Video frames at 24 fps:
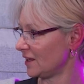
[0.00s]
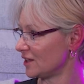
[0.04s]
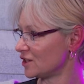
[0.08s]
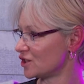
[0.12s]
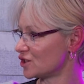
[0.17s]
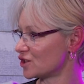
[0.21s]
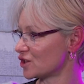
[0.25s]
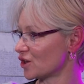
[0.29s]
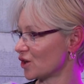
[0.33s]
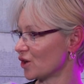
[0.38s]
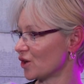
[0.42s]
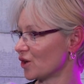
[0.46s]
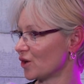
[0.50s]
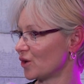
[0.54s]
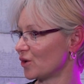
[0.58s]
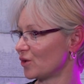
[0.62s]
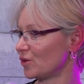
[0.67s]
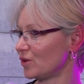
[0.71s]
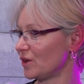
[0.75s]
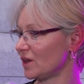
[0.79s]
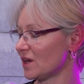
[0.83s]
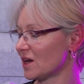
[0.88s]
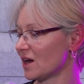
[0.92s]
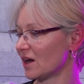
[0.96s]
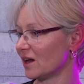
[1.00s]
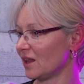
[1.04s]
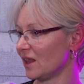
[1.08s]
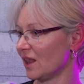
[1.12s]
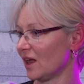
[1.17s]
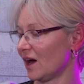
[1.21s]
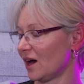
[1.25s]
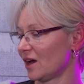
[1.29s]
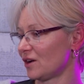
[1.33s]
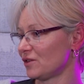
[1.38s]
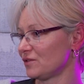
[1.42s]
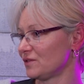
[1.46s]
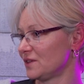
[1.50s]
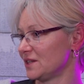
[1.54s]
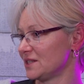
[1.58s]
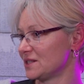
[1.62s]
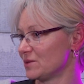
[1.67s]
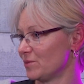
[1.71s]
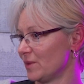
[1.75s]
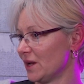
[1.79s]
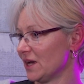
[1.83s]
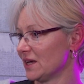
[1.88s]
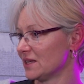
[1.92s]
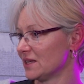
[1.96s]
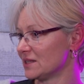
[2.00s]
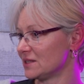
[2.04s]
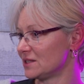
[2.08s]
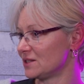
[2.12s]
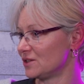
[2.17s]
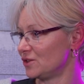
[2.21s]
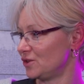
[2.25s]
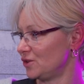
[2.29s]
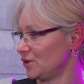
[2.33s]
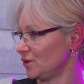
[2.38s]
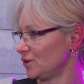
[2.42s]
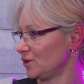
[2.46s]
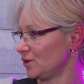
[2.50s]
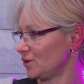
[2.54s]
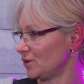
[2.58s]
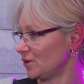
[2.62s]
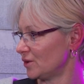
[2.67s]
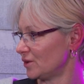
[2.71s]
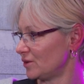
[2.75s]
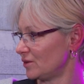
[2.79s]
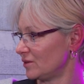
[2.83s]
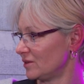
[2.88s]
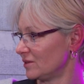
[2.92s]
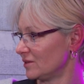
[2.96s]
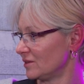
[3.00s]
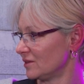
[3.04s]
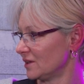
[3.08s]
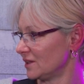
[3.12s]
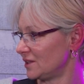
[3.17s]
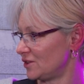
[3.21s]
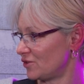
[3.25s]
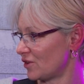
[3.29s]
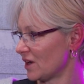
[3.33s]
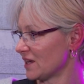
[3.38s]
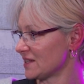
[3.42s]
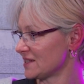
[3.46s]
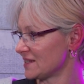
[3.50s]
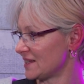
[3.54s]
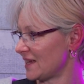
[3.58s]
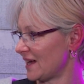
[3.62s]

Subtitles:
So, a lot of these meds do address